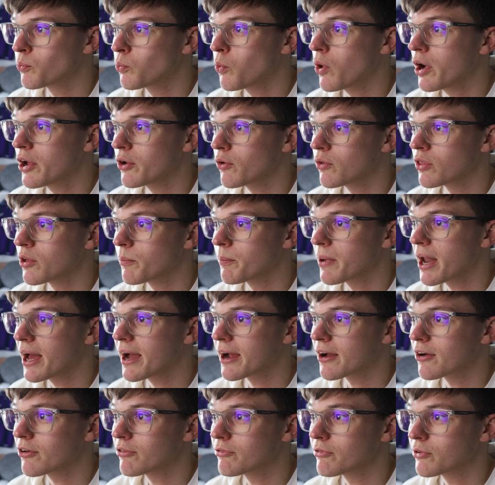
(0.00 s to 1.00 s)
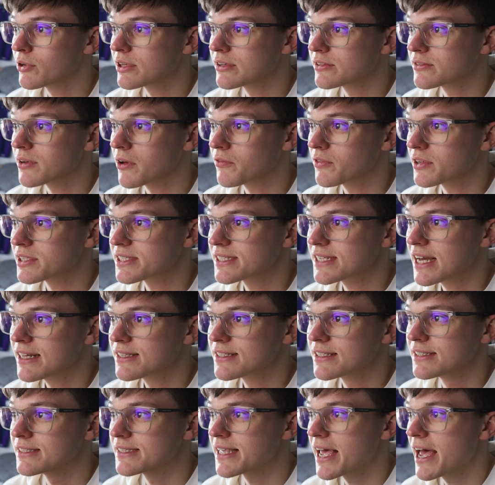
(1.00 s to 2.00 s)
white on the black of the
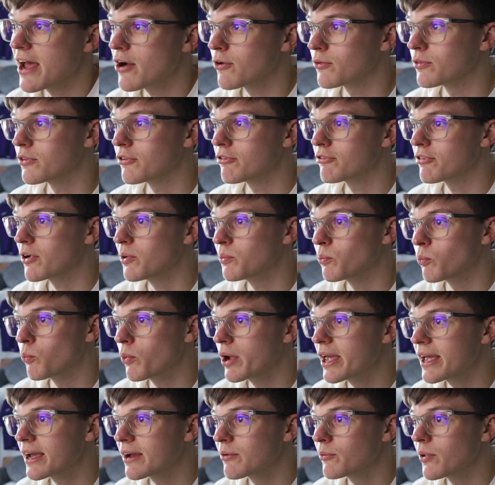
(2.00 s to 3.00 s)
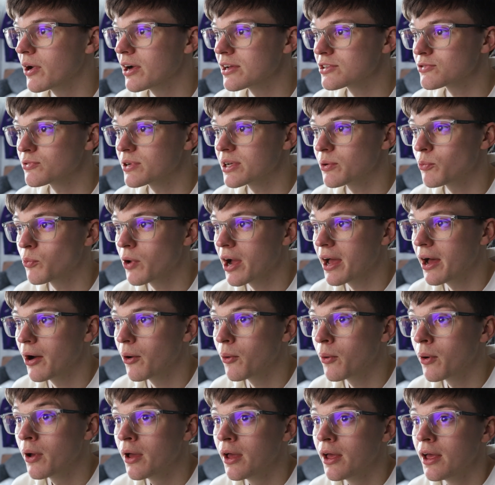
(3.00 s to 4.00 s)
Santander on the front wing works really
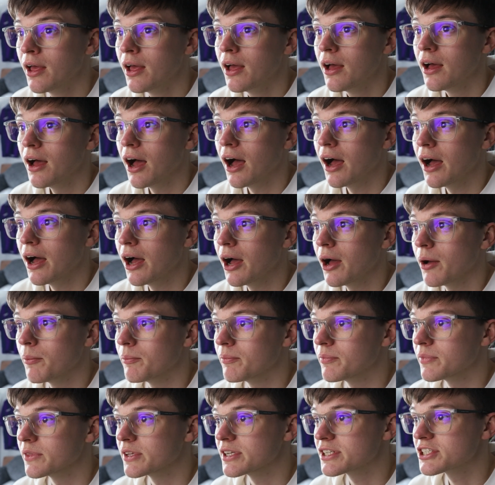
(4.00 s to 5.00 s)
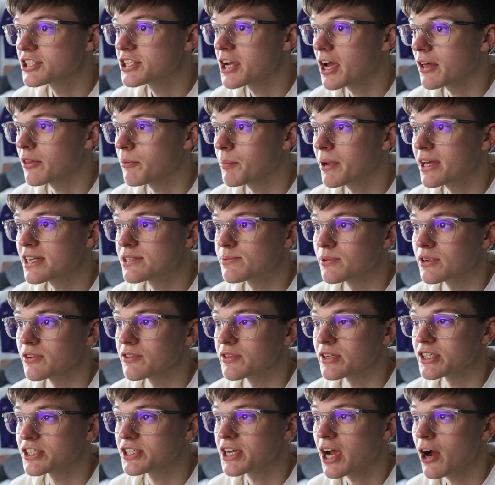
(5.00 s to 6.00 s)
well. The placement
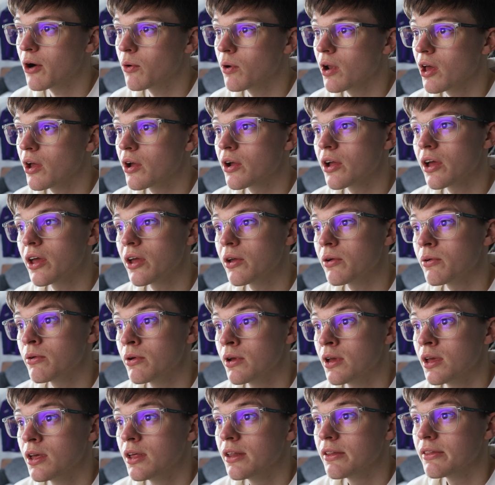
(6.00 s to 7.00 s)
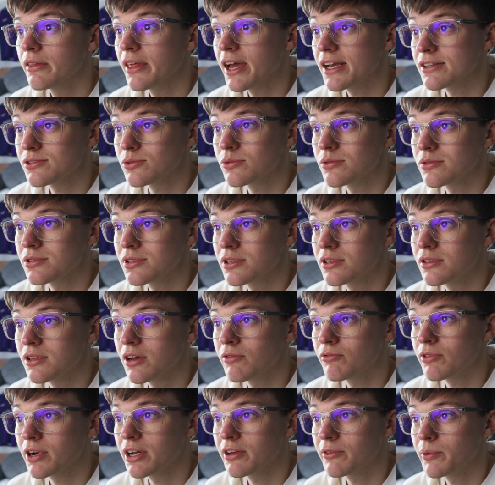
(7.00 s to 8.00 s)
of the Shell logo, that's also
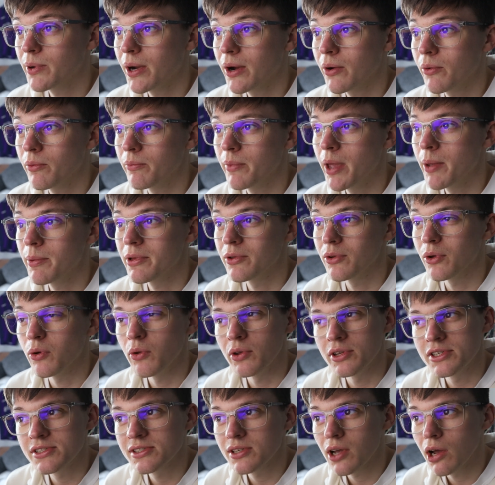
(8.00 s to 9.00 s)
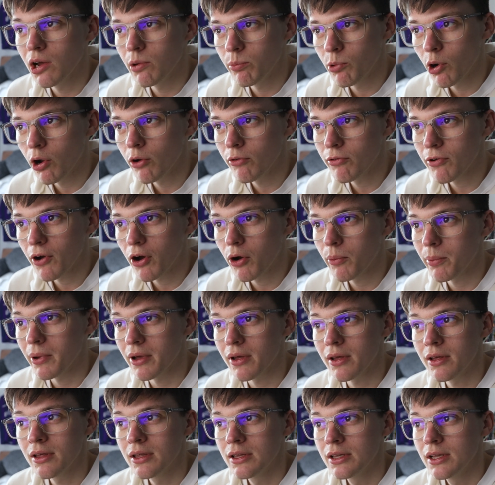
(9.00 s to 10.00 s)
done really well. Maybe not on the side profile,
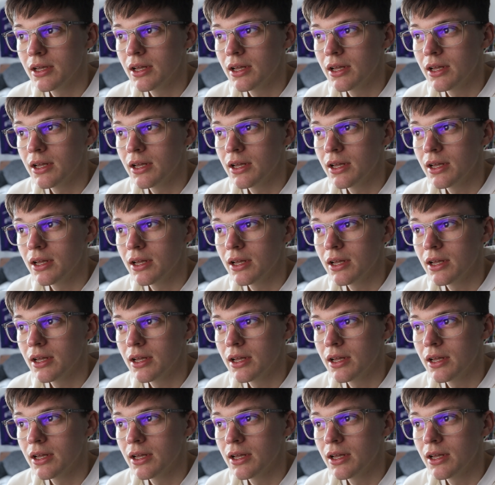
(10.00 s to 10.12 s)
but